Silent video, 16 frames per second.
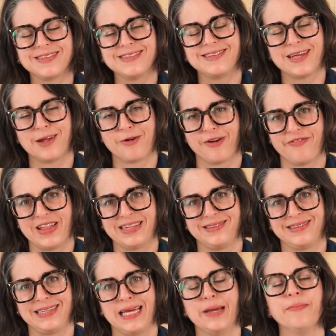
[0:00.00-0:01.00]
the center of
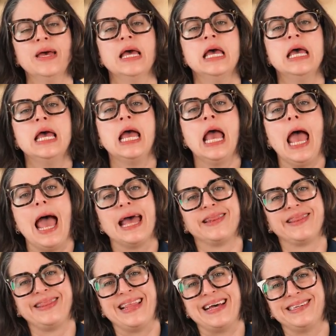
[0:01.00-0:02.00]
that seam,
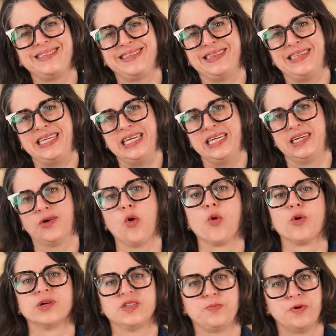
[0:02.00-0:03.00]
and less the
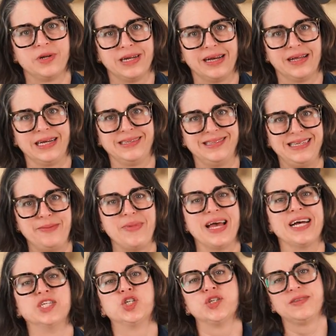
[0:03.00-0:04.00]
corresponding like seam
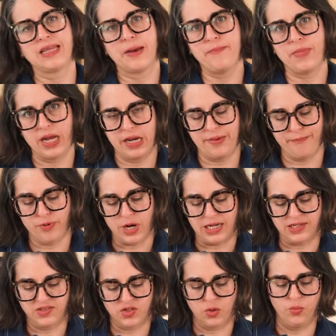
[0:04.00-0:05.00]
edges that might
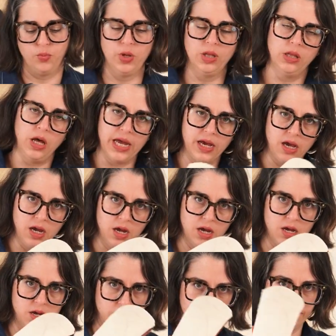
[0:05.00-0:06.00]
impress. So we like
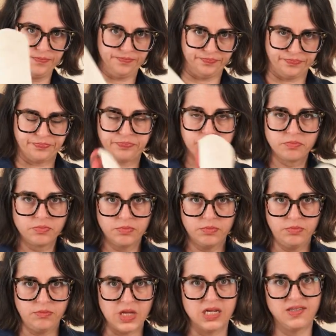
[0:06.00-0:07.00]

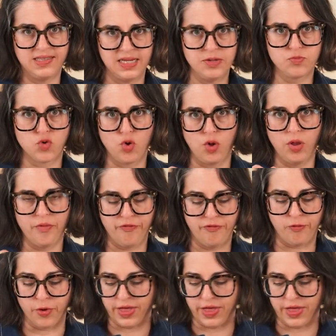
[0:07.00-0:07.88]
a seam roll for